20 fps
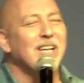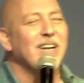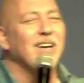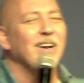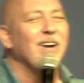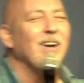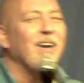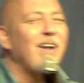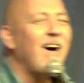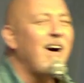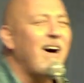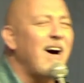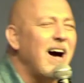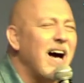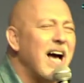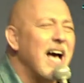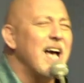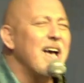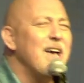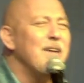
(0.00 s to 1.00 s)

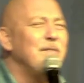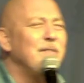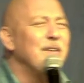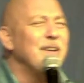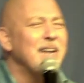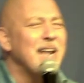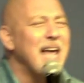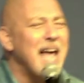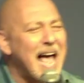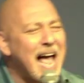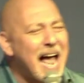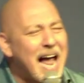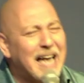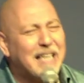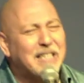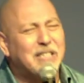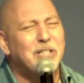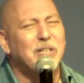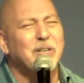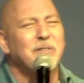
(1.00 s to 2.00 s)
alive and
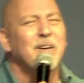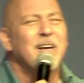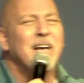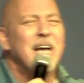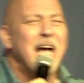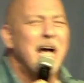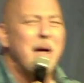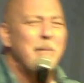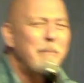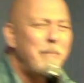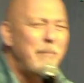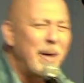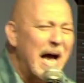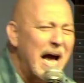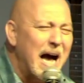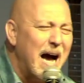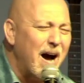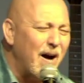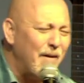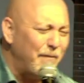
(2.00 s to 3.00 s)
active and
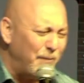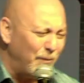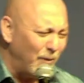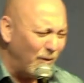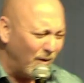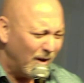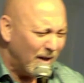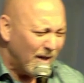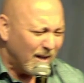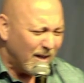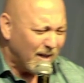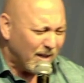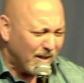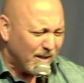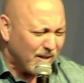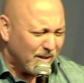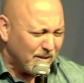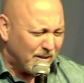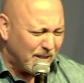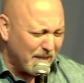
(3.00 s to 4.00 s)
powerful
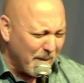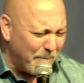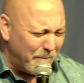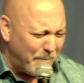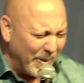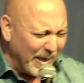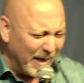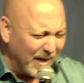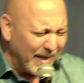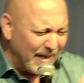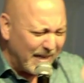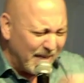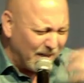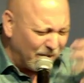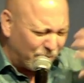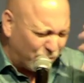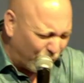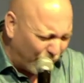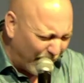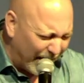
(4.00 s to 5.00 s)
the ability
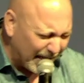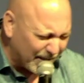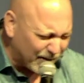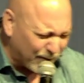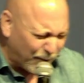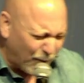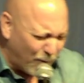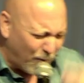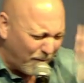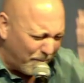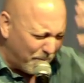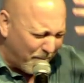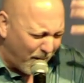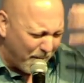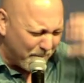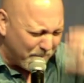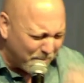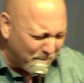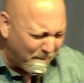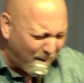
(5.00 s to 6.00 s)
to transform
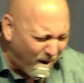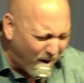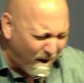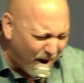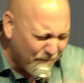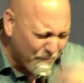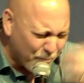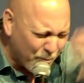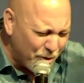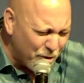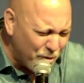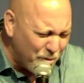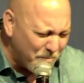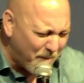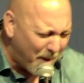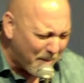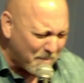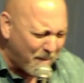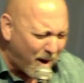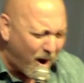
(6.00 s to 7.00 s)
my mind, renew
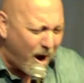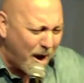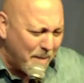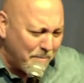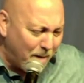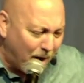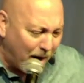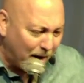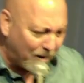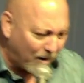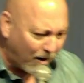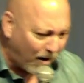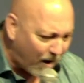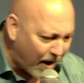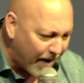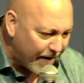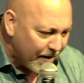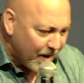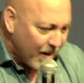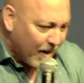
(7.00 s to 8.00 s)
my mind, my
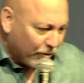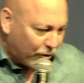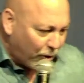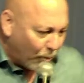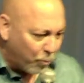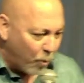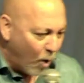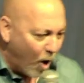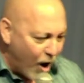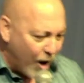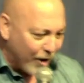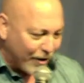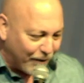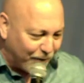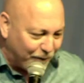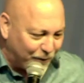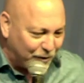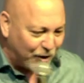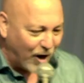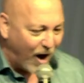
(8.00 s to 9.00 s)
life, the Word
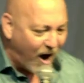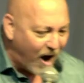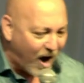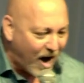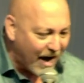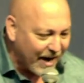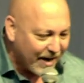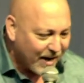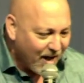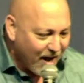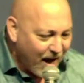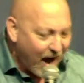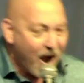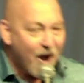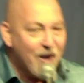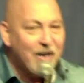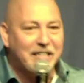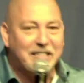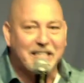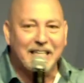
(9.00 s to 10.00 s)
of God.
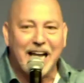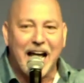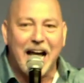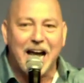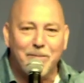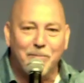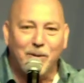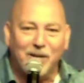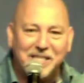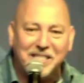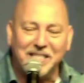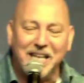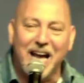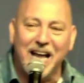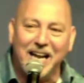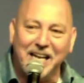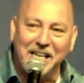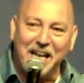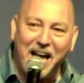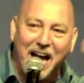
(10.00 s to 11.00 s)
Only today am I
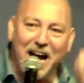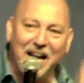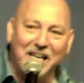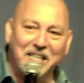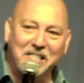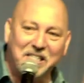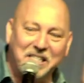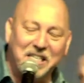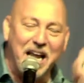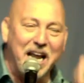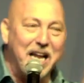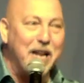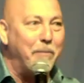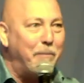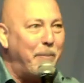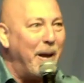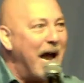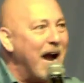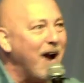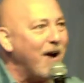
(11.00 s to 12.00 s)
starting to understand the
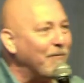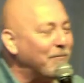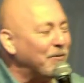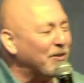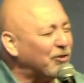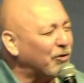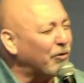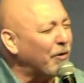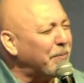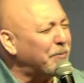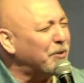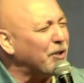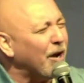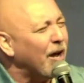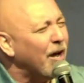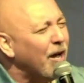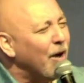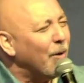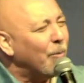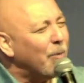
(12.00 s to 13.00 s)
power of the
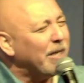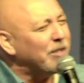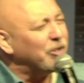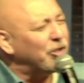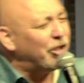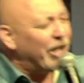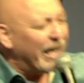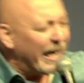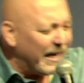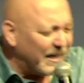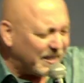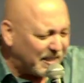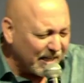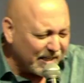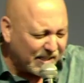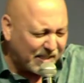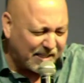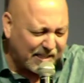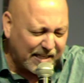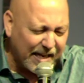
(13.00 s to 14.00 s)
Scripture where
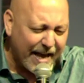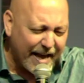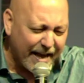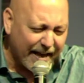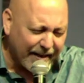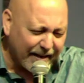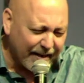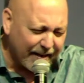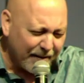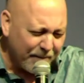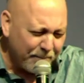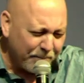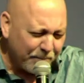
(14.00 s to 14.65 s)
Jesus said,